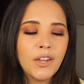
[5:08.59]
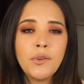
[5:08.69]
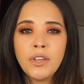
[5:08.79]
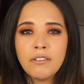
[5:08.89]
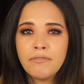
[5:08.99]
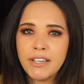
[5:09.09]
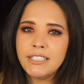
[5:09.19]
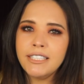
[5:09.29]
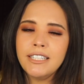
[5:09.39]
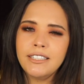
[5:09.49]
you can
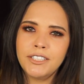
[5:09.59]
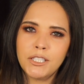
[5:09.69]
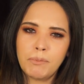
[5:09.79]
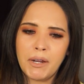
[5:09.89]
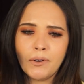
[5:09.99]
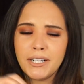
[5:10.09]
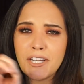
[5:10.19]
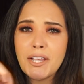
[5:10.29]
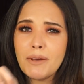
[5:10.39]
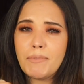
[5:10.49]
fix it just by
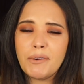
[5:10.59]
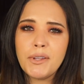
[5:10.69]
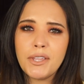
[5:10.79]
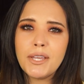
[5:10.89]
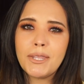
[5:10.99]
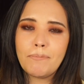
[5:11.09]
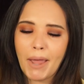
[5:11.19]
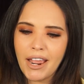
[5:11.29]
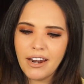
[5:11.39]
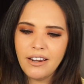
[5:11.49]
crushing up everything in the
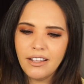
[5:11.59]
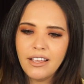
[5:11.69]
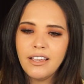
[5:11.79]
pan